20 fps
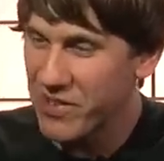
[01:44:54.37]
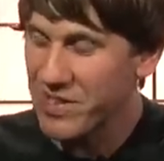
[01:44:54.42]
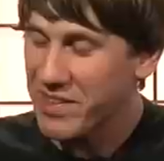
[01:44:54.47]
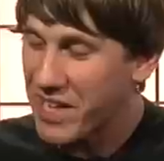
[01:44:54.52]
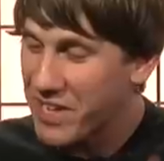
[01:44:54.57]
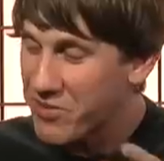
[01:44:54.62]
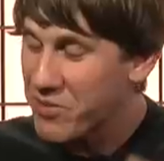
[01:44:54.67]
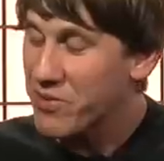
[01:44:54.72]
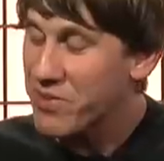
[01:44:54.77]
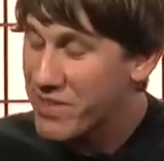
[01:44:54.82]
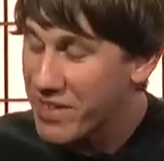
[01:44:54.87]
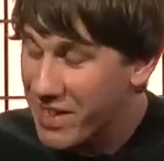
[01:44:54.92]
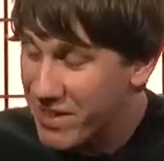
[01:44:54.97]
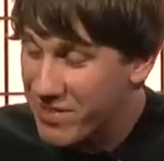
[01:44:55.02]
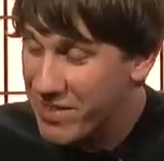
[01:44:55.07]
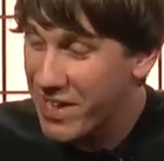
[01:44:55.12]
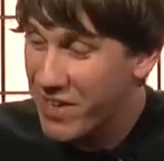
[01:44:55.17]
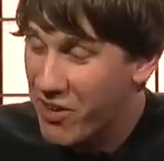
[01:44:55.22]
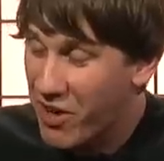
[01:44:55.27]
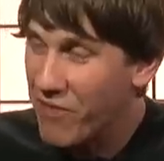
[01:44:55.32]
Like that's what they,
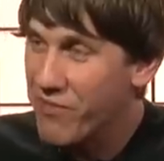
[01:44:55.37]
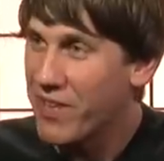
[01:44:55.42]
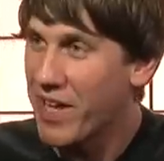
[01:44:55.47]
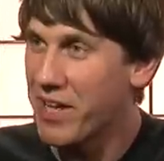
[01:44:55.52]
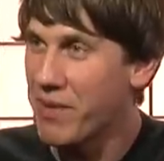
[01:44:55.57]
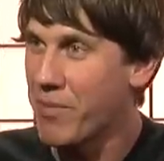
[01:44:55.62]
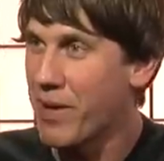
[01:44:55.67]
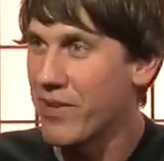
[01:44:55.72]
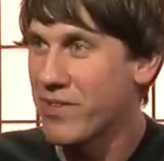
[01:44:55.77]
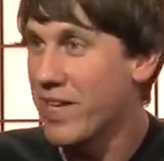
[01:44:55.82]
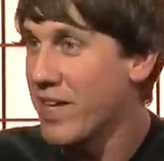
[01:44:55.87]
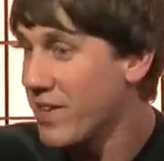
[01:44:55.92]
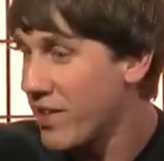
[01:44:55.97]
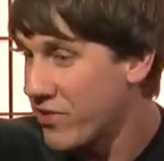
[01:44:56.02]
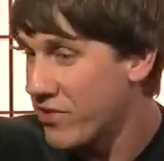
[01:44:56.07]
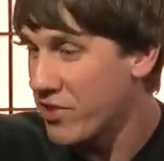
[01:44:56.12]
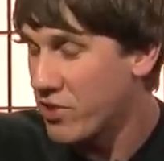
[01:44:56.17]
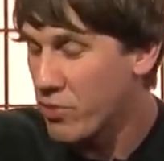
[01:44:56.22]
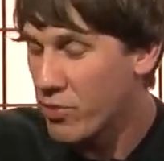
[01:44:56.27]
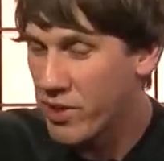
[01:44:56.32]
they love that about that, and
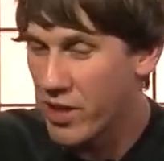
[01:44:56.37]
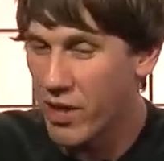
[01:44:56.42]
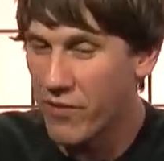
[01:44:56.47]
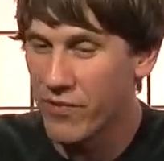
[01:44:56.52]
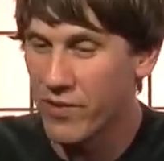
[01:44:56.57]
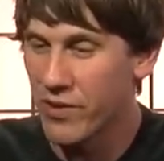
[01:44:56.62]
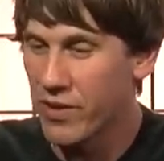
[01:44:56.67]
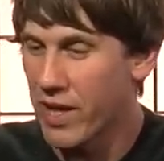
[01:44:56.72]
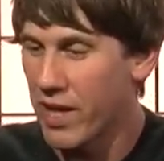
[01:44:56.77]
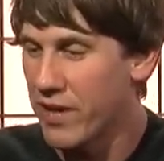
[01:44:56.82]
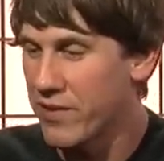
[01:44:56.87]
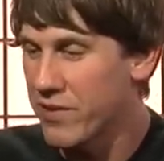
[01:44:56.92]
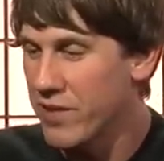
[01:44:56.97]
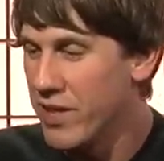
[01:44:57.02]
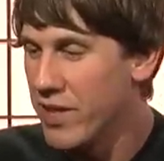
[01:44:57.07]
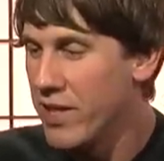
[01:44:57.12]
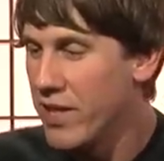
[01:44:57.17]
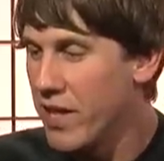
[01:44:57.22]
that's going to work out for you guys.